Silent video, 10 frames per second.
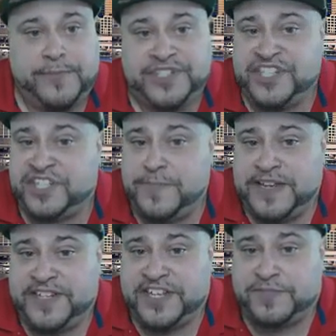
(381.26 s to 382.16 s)

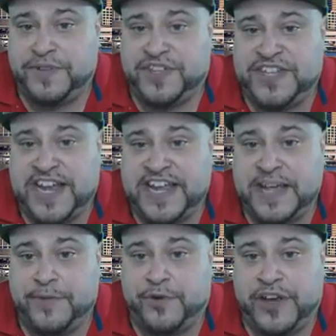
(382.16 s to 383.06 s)
Businessman Dick Smith
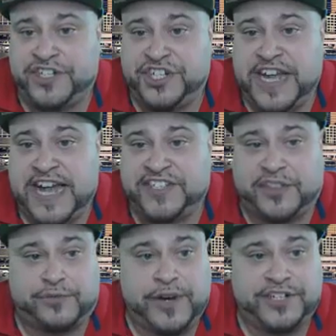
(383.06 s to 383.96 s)
attacking immigration as
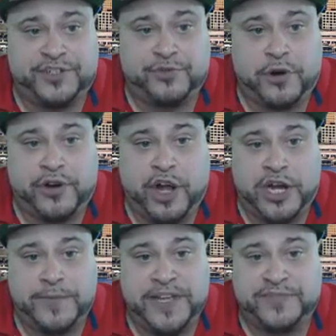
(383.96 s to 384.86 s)
a threat to our
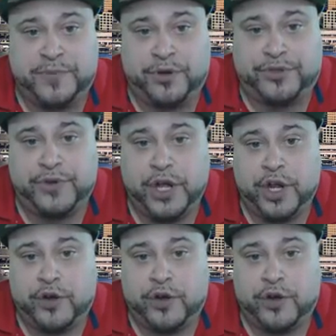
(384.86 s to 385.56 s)
economy is both